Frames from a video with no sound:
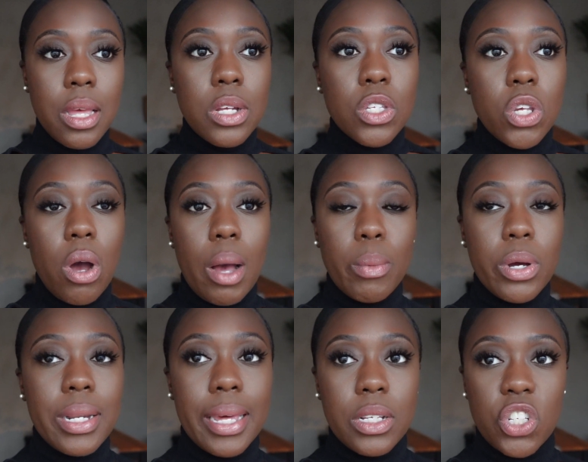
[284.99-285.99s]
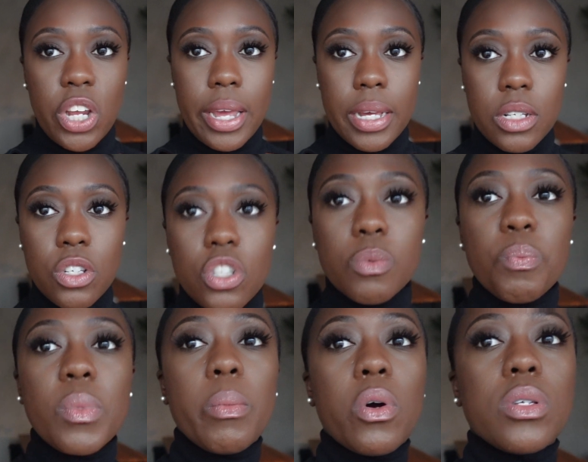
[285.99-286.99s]
So I'm going to get changed
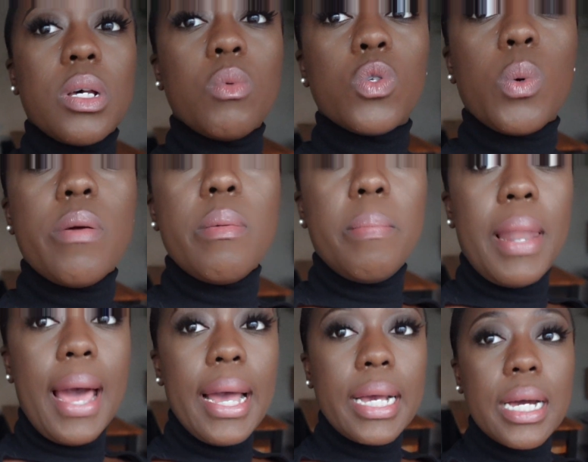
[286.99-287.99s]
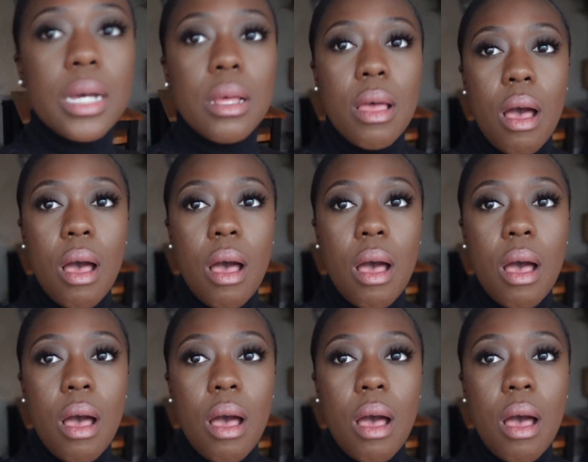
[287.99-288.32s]
because I was wearing black,